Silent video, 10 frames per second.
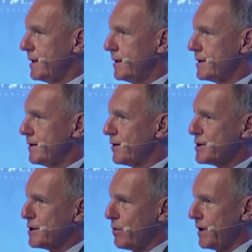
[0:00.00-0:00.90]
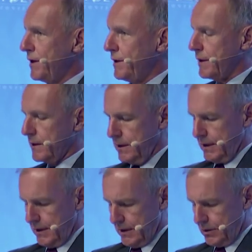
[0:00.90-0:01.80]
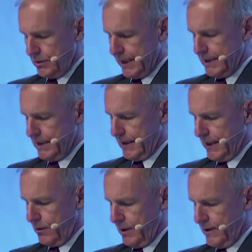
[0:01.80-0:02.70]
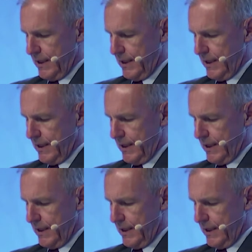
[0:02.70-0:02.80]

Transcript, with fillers: is not so clear right now.